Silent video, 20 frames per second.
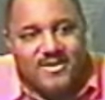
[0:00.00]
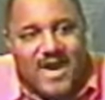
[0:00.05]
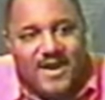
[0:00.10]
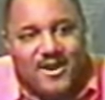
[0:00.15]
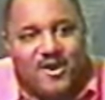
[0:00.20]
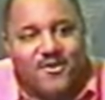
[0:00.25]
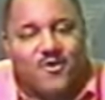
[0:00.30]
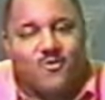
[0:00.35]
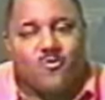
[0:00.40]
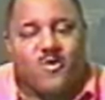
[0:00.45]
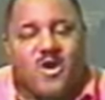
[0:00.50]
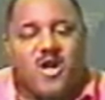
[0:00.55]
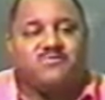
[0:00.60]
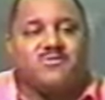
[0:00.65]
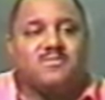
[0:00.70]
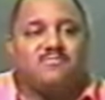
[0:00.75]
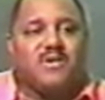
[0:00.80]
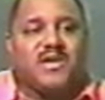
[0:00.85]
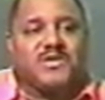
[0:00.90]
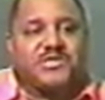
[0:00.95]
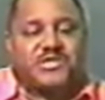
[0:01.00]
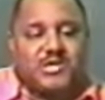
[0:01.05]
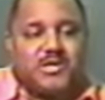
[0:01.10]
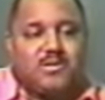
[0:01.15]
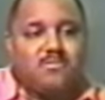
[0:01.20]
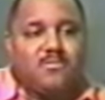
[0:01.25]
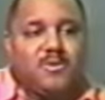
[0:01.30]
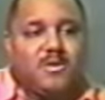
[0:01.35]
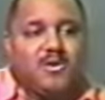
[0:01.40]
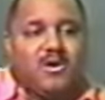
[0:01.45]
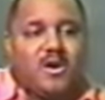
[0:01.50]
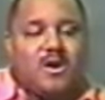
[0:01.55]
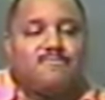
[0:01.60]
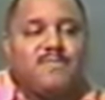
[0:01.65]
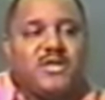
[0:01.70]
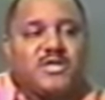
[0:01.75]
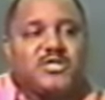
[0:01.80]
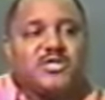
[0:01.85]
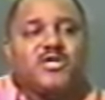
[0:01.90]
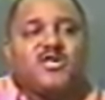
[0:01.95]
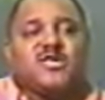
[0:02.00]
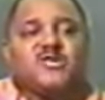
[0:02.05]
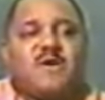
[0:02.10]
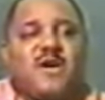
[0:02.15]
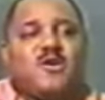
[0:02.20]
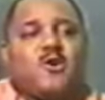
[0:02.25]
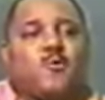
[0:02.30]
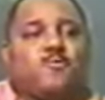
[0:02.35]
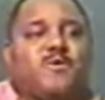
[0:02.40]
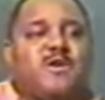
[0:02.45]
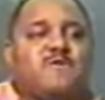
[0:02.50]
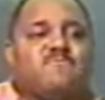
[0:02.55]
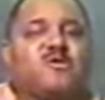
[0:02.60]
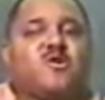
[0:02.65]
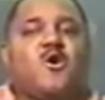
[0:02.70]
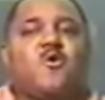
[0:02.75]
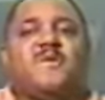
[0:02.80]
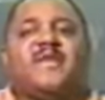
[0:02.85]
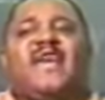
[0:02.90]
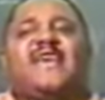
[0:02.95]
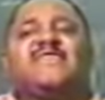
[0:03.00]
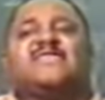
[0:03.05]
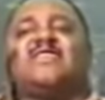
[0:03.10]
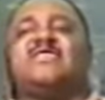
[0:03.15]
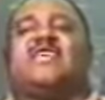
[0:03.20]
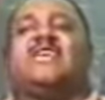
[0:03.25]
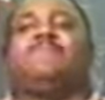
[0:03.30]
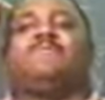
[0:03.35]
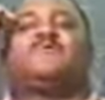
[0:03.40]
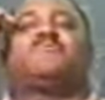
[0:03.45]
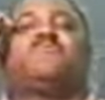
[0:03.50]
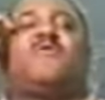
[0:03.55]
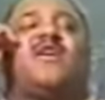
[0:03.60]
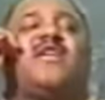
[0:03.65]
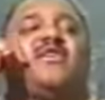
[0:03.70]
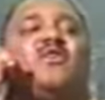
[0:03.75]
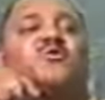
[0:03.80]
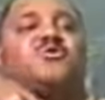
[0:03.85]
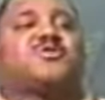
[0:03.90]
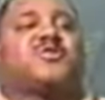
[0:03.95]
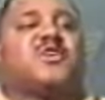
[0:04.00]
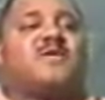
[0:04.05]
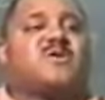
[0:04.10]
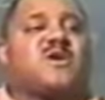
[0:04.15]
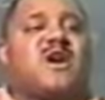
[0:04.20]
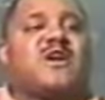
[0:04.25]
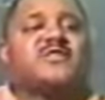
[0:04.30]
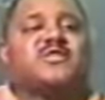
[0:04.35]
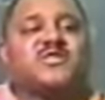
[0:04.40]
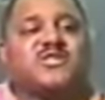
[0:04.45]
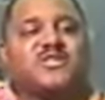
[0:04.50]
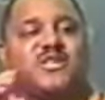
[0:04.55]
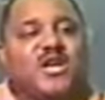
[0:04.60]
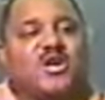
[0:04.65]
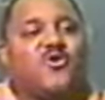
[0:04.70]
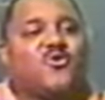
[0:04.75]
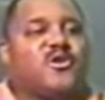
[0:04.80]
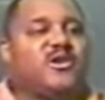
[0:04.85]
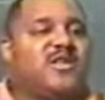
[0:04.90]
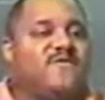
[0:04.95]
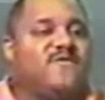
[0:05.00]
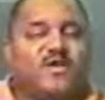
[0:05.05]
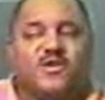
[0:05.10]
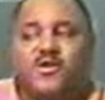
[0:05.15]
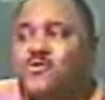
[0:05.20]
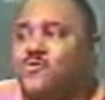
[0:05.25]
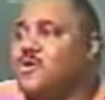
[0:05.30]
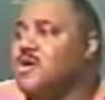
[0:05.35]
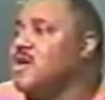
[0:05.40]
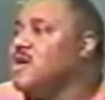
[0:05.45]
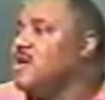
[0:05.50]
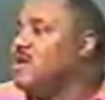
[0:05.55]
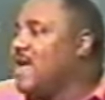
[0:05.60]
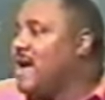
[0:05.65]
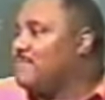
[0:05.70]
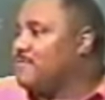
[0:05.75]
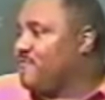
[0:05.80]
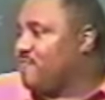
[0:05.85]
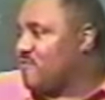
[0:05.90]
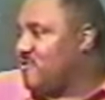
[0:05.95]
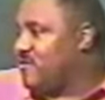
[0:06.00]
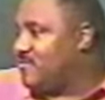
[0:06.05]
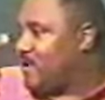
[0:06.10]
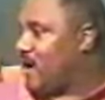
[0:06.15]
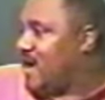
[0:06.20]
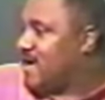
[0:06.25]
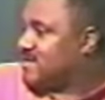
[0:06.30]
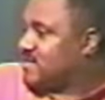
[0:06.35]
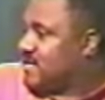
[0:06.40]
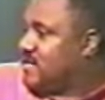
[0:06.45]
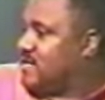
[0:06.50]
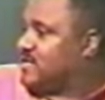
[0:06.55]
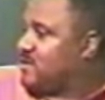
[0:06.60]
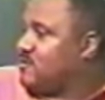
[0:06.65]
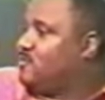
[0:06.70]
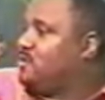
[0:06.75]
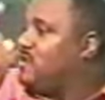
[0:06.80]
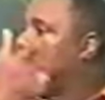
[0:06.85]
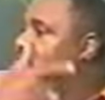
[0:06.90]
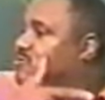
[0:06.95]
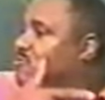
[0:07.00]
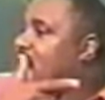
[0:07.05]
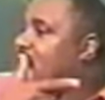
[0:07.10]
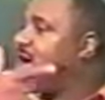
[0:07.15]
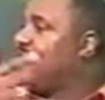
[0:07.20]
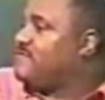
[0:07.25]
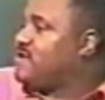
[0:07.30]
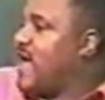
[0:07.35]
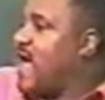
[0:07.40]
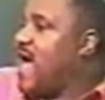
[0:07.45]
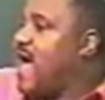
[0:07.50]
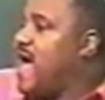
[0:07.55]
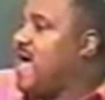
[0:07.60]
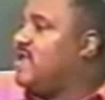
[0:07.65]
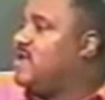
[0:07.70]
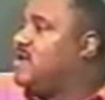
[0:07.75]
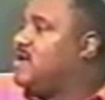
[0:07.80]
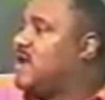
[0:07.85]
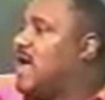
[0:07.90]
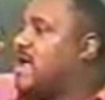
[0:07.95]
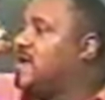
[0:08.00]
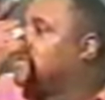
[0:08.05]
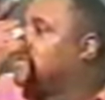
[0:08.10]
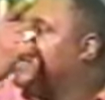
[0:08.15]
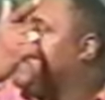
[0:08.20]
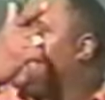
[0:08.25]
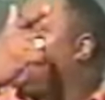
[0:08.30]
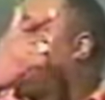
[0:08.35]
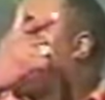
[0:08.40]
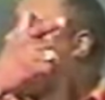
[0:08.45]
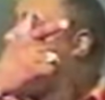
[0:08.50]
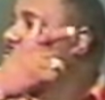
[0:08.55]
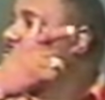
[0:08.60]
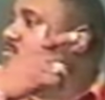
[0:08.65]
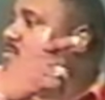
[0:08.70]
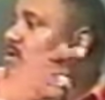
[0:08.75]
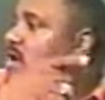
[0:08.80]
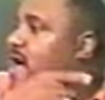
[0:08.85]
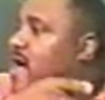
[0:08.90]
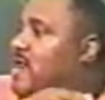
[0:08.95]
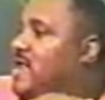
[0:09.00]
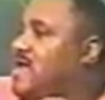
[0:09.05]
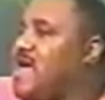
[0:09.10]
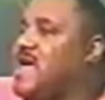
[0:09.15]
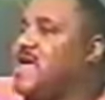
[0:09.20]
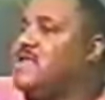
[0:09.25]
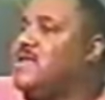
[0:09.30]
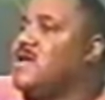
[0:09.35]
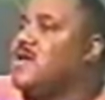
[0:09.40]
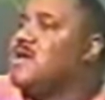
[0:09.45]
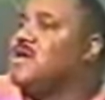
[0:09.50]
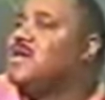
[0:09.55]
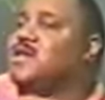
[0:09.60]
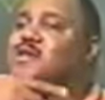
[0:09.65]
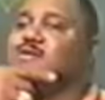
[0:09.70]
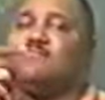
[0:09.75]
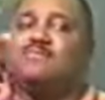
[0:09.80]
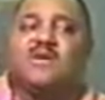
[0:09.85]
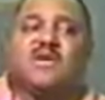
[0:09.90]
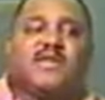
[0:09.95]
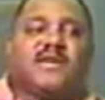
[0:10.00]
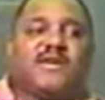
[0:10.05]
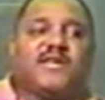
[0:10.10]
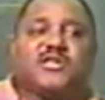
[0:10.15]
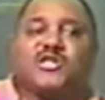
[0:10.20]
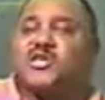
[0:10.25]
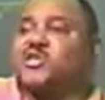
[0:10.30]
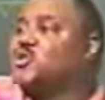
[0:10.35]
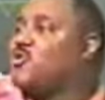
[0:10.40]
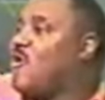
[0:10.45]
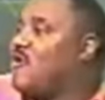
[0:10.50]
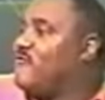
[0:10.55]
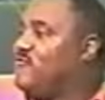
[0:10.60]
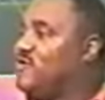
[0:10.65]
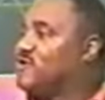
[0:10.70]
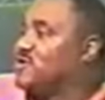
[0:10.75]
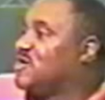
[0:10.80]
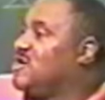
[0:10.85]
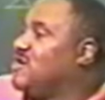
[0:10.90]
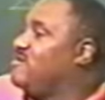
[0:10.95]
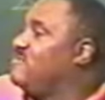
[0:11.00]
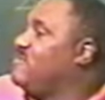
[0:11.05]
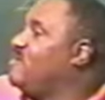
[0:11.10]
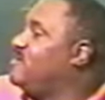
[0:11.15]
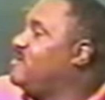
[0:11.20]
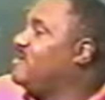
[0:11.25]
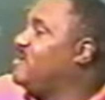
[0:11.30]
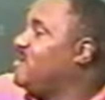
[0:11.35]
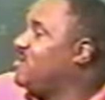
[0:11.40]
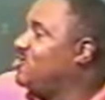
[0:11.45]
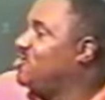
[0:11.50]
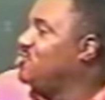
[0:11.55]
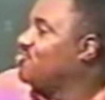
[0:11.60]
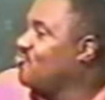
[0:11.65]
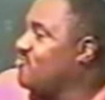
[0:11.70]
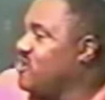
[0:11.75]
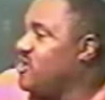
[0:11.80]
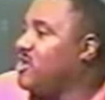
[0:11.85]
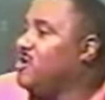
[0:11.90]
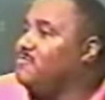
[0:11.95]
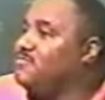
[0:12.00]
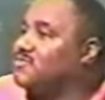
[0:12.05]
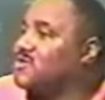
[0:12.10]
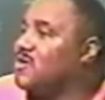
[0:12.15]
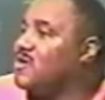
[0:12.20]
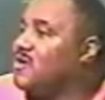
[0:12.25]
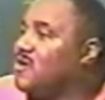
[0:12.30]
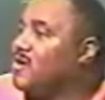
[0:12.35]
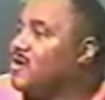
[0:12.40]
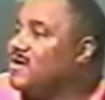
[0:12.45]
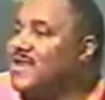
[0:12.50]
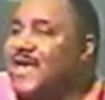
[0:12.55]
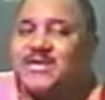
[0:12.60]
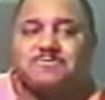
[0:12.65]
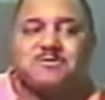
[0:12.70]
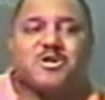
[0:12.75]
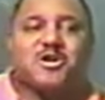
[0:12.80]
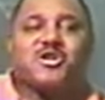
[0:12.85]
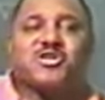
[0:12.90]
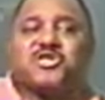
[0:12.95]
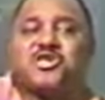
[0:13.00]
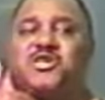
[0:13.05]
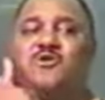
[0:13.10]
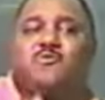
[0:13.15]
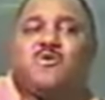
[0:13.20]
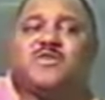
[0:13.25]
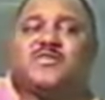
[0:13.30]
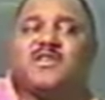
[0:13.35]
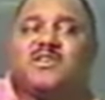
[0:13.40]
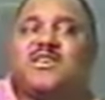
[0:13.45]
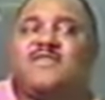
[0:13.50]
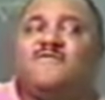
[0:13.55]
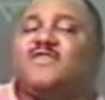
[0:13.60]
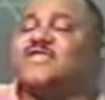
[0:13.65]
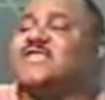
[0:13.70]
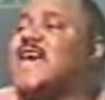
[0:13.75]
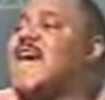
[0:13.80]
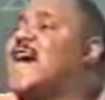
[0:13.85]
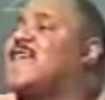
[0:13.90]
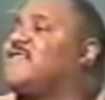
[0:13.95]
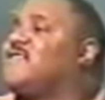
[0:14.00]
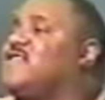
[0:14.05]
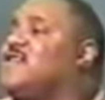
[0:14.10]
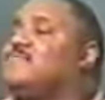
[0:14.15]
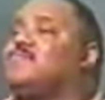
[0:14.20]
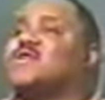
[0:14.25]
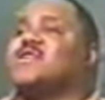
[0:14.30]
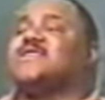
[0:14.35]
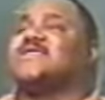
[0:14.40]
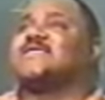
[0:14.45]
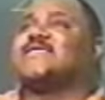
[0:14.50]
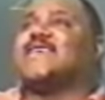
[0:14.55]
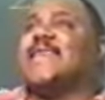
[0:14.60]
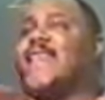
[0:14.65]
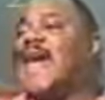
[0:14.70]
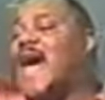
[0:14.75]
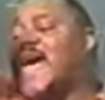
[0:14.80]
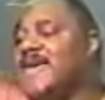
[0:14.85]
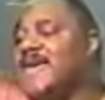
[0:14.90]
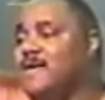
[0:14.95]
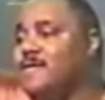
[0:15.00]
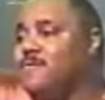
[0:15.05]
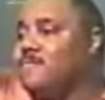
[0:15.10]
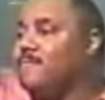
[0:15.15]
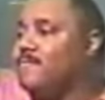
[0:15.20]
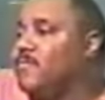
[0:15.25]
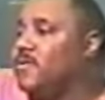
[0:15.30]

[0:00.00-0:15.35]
That other realm of mental. Amenta is where your people go, but that's the deepest part of your subconscious when they go to live in you. Like my friend Bar Sisi, when his wife died in 1998, um, he immediately, she started visiting him in, in the dreams. That's because she went to live inside of him because the light